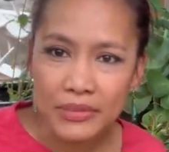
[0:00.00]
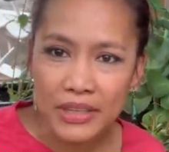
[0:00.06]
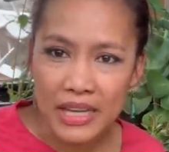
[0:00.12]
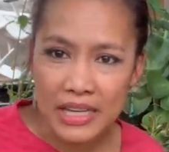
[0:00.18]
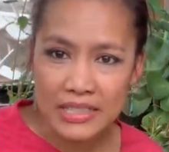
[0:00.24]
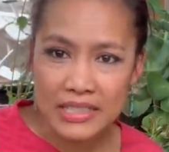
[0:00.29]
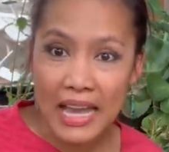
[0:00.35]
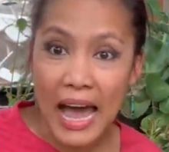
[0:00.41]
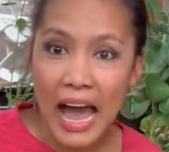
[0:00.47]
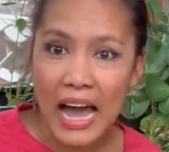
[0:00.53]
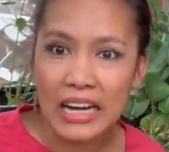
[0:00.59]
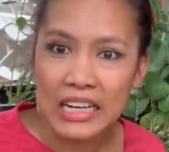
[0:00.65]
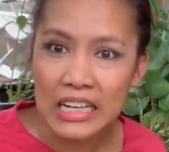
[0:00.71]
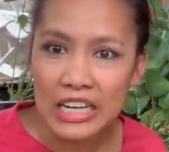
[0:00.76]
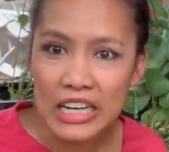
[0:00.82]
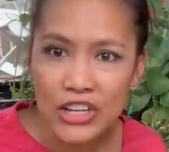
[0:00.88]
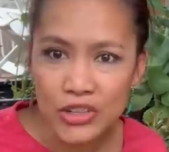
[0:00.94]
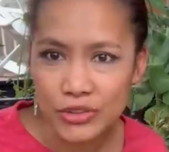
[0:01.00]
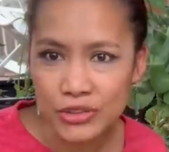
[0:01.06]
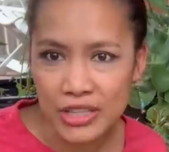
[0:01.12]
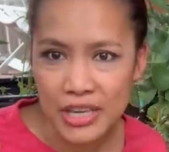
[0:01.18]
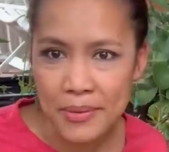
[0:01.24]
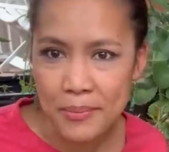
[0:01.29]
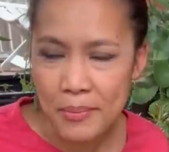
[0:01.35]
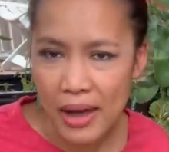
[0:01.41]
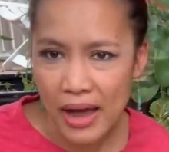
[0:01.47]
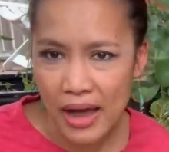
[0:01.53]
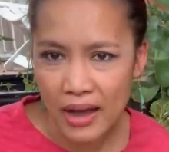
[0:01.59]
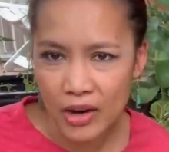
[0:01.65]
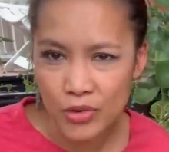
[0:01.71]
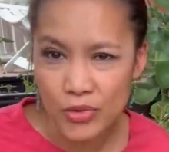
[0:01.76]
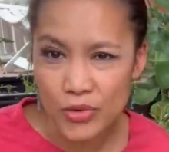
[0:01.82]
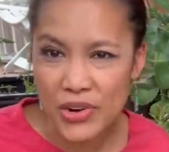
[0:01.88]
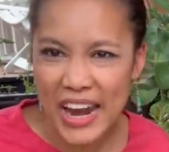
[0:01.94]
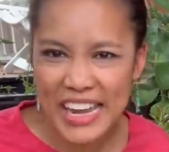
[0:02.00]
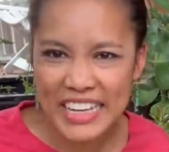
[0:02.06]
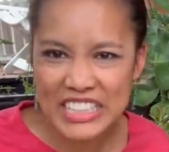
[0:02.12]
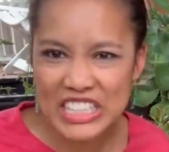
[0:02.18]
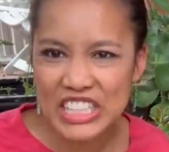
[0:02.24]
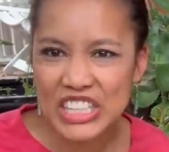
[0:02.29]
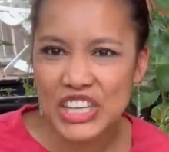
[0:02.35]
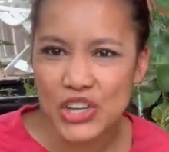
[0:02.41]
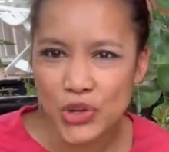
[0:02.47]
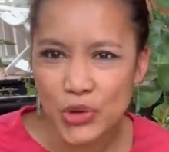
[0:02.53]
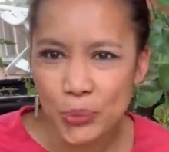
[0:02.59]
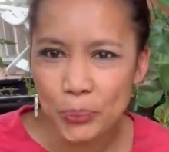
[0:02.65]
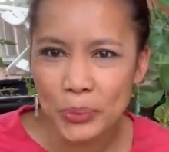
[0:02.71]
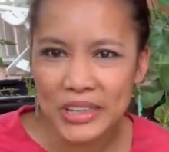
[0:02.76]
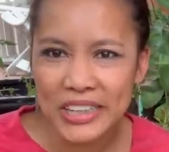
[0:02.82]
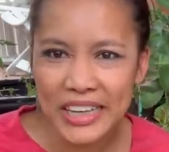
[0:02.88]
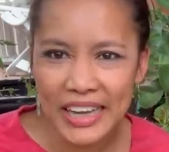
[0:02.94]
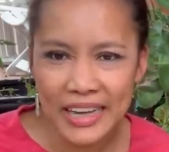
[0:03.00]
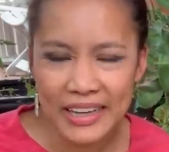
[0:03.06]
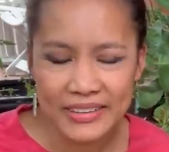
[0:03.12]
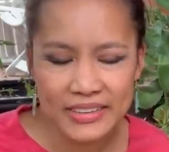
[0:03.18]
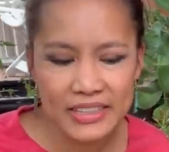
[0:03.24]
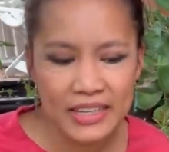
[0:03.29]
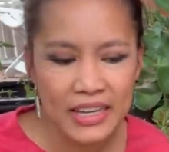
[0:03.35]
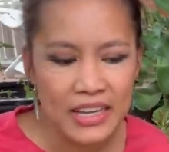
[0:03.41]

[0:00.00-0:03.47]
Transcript: this aglaonema rescue plant.